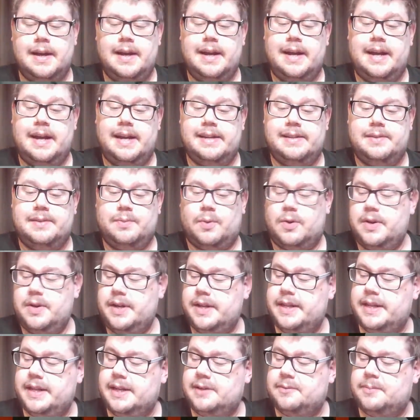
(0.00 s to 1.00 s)
Is one in
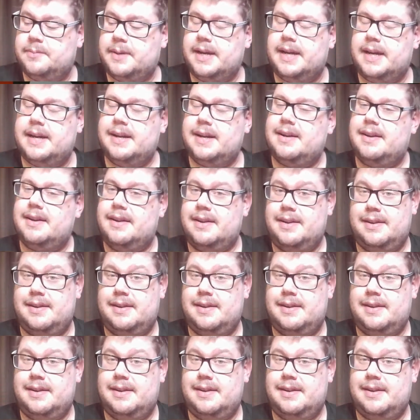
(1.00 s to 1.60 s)
this pack?